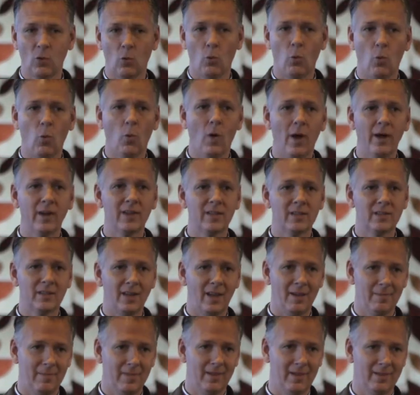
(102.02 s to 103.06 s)
What a
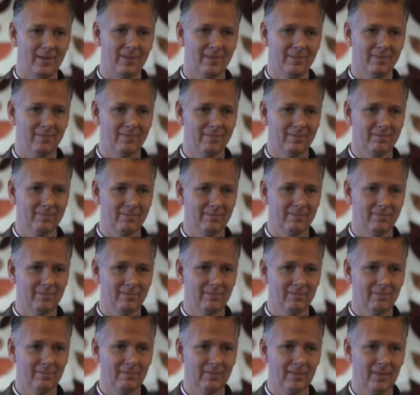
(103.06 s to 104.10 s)
statement.
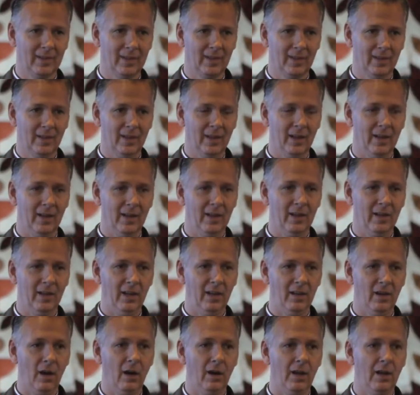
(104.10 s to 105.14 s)
In,
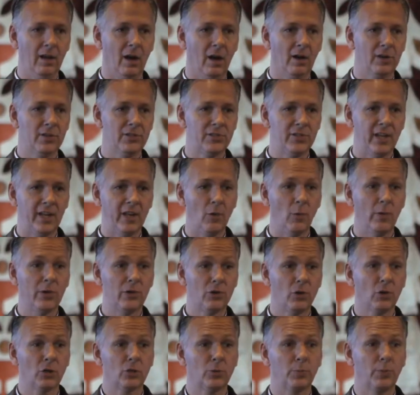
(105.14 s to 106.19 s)
in, our, in our city, when
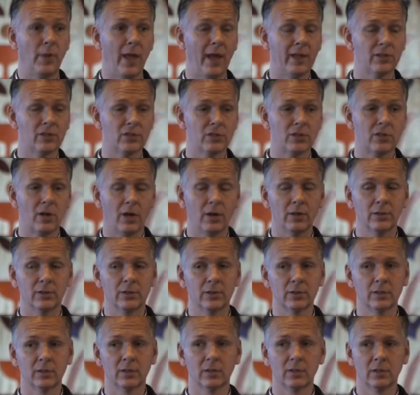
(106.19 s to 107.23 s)
church plants
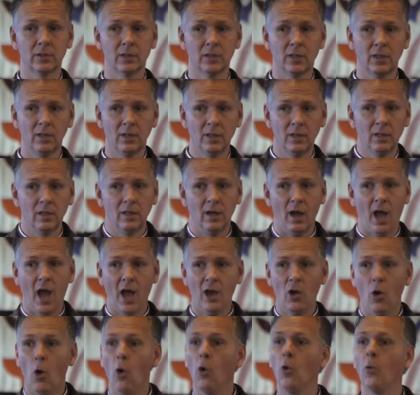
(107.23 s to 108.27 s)
start,
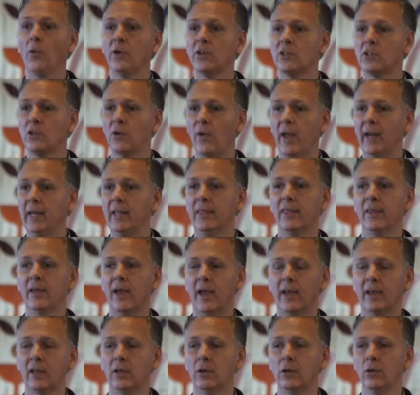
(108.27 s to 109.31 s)
I always do anything
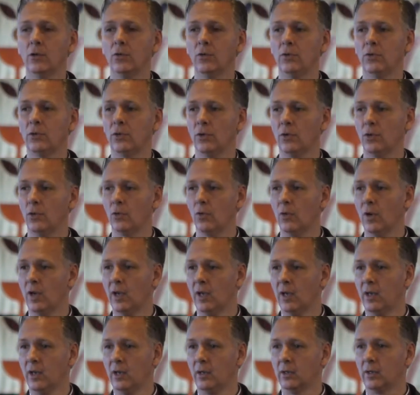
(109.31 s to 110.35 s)
I can do to,
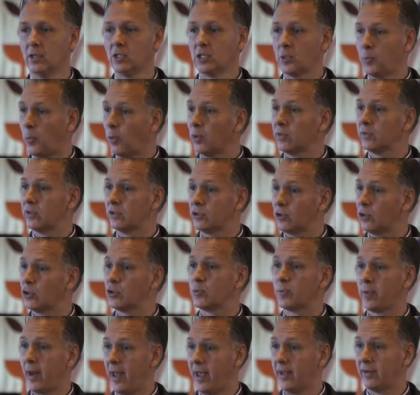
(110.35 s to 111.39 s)
to support the
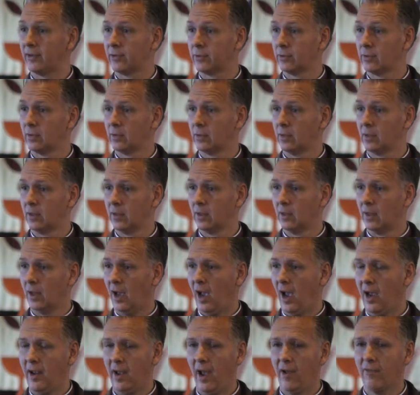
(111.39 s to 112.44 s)
church plant.
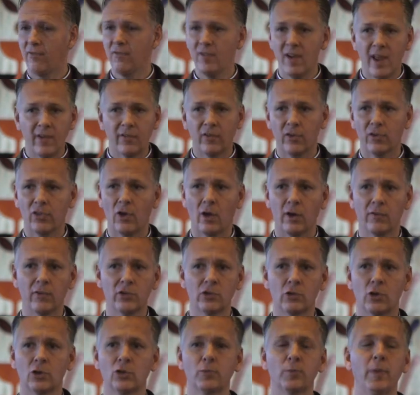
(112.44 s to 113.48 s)
I, I've never thought of a
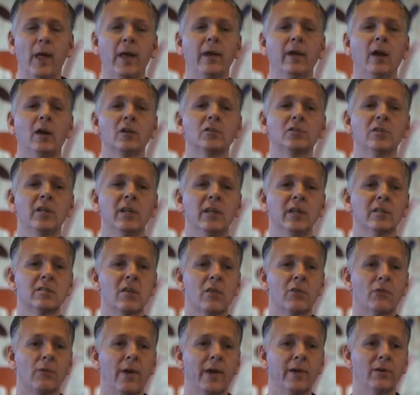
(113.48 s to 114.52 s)
church plant in our city as
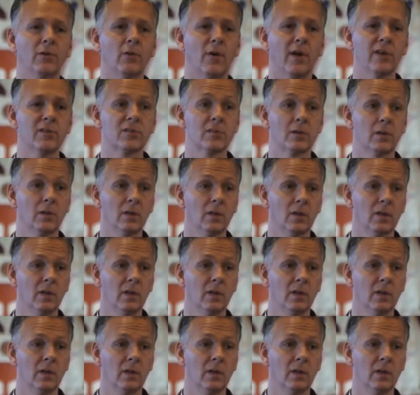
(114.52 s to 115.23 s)
a threat to us.